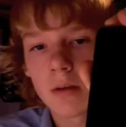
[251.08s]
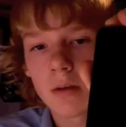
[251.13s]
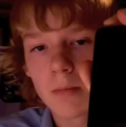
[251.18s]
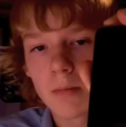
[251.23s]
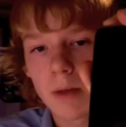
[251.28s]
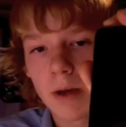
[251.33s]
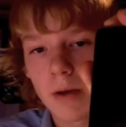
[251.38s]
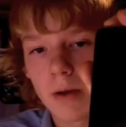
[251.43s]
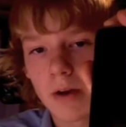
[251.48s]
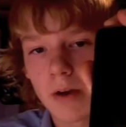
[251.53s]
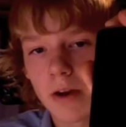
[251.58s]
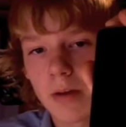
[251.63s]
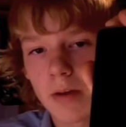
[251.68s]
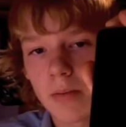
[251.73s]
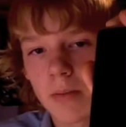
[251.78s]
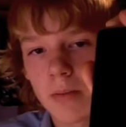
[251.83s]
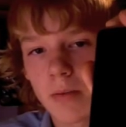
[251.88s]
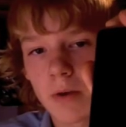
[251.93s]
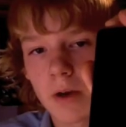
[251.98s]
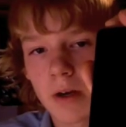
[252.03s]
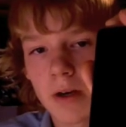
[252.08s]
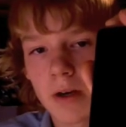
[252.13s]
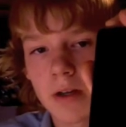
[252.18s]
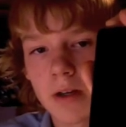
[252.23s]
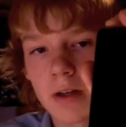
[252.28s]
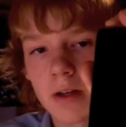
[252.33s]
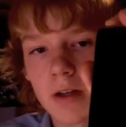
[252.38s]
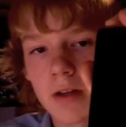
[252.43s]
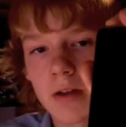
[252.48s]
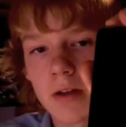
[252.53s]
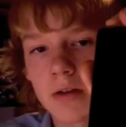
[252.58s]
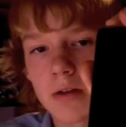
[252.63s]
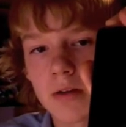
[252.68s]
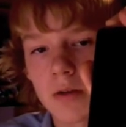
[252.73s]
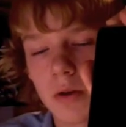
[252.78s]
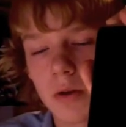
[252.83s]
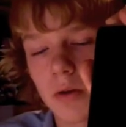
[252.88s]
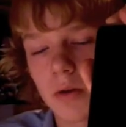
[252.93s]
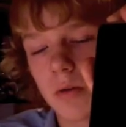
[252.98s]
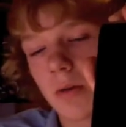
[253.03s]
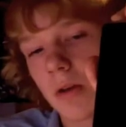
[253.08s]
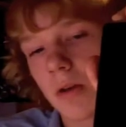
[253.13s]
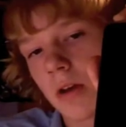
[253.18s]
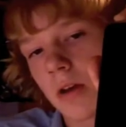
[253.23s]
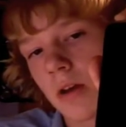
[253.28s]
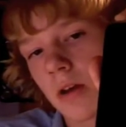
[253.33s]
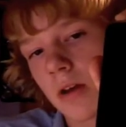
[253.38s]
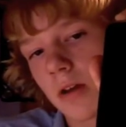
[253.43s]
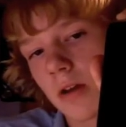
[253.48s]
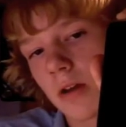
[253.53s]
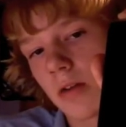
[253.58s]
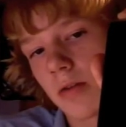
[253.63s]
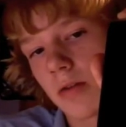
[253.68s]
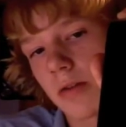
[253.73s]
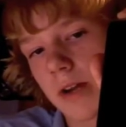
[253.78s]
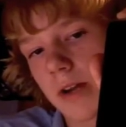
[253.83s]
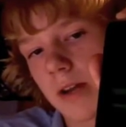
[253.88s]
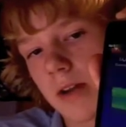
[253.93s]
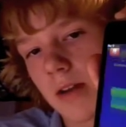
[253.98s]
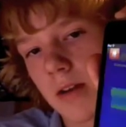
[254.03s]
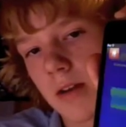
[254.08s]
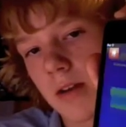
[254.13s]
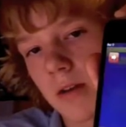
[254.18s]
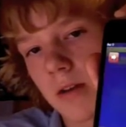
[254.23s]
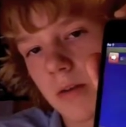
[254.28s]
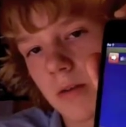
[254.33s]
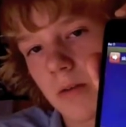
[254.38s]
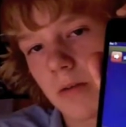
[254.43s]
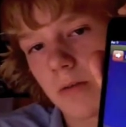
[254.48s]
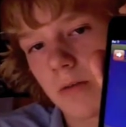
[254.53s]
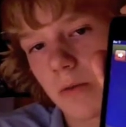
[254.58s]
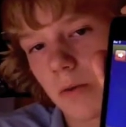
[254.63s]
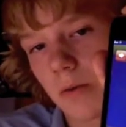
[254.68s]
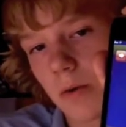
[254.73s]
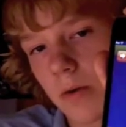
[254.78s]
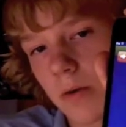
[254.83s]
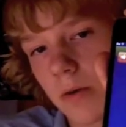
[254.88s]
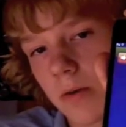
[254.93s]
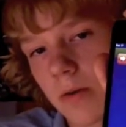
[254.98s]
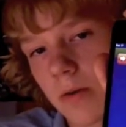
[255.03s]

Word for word: Power and home, 1, 2, 3, 4,